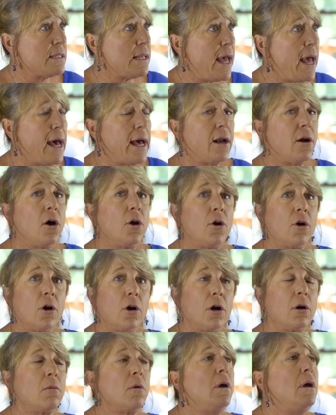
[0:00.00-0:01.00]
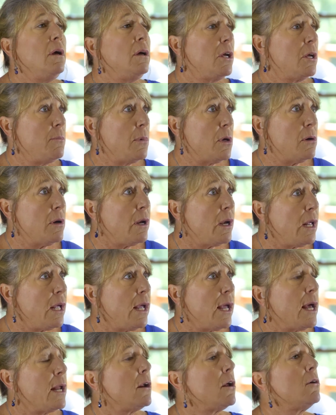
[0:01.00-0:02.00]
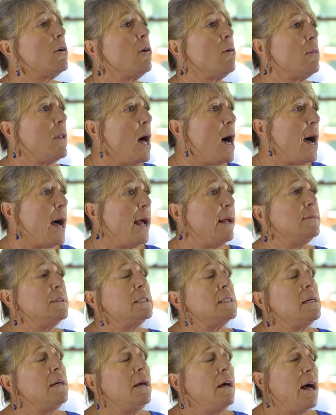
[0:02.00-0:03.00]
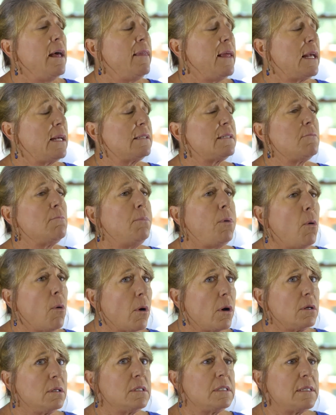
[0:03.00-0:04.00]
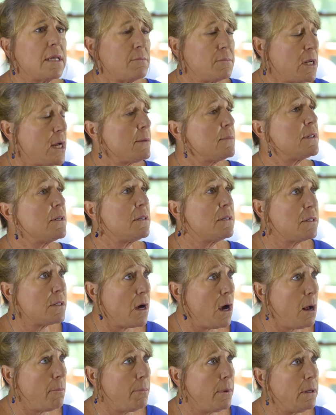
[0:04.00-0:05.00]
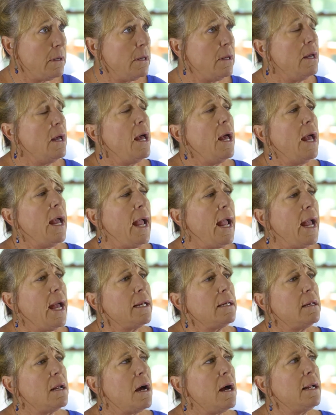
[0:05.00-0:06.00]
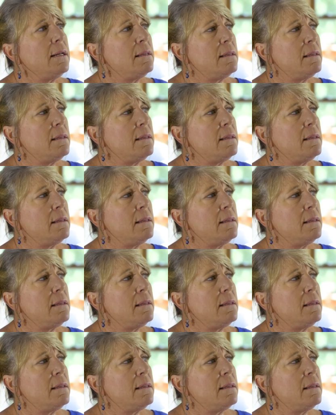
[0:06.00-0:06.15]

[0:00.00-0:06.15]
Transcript: had on our community and on our lives, I think it's important sometimes to stop and I